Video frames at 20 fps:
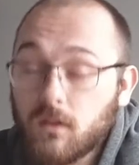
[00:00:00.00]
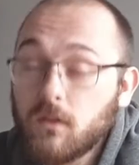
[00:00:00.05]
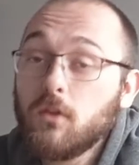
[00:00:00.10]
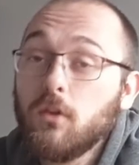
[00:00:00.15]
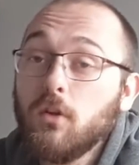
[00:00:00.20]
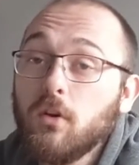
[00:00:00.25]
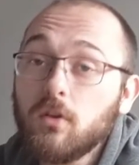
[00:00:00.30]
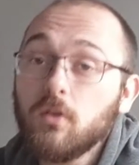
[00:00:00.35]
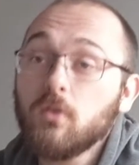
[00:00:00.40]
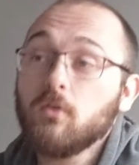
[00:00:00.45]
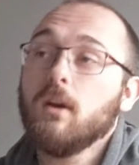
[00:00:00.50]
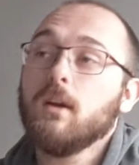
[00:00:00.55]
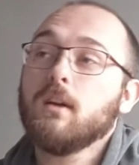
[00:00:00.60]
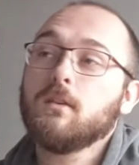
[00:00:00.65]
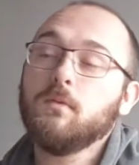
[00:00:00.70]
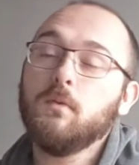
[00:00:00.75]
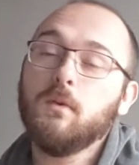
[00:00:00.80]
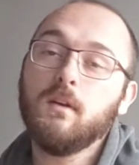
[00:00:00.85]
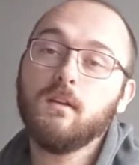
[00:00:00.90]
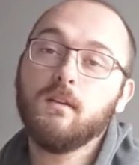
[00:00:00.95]
The
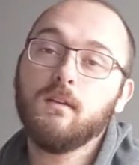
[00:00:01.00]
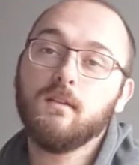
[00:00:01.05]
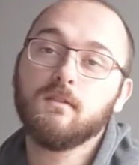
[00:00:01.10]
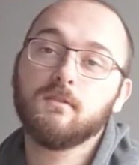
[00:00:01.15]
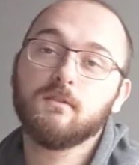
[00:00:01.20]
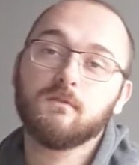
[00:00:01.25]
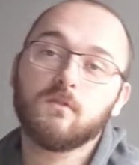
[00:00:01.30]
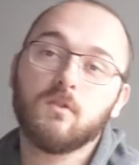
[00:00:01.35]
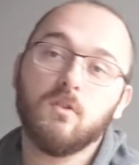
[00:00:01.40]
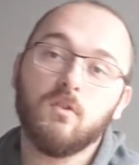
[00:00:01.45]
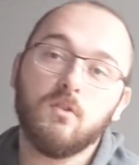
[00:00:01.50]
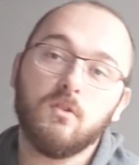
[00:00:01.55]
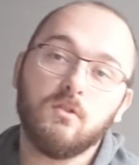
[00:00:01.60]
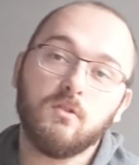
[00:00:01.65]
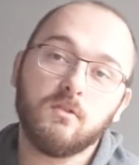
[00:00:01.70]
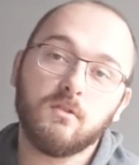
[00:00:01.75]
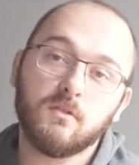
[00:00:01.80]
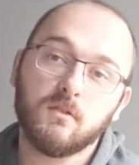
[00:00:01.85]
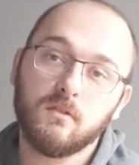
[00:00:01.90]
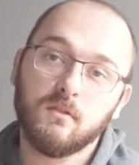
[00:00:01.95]
correct way is, of
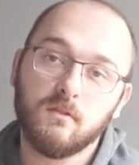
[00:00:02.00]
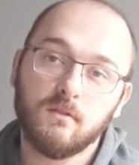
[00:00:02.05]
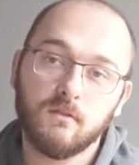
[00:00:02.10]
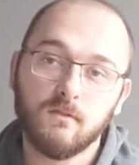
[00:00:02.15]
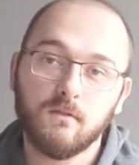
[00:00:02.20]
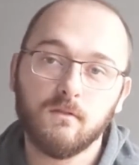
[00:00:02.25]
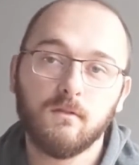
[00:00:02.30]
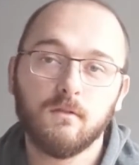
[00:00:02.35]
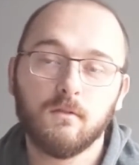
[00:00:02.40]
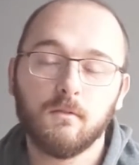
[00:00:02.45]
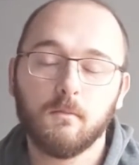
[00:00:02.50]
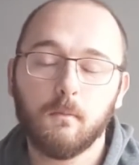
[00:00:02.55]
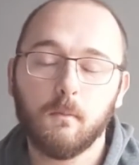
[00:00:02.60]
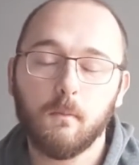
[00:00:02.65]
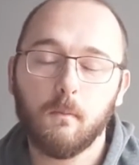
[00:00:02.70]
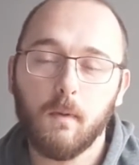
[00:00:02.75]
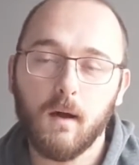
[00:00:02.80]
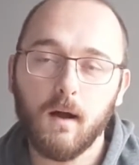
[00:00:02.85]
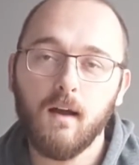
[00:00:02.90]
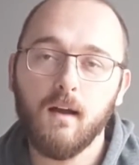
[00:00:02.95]
course,
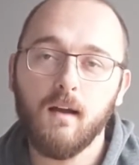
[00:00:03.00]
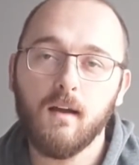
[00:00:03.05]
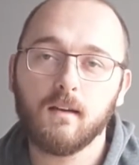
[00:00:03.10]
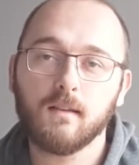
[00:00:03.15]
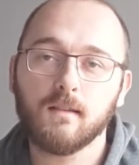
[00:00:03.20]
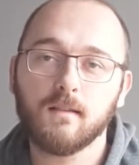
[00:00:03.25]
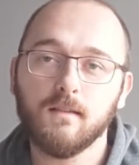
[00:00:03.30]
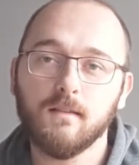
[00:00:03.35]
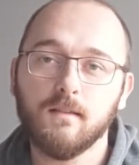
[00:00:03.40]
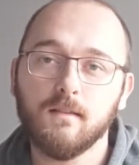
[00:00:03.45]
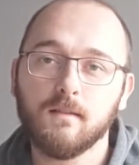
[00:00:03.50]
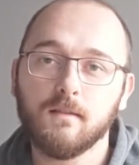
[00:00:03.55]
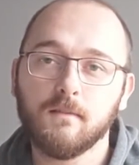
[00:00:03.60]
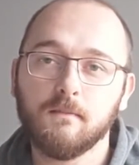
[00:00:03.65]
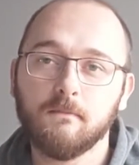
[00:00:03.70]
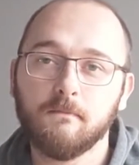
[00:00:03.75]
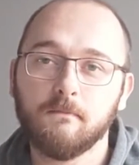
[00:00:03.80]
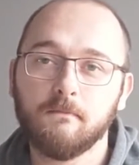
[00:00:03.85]
by accident.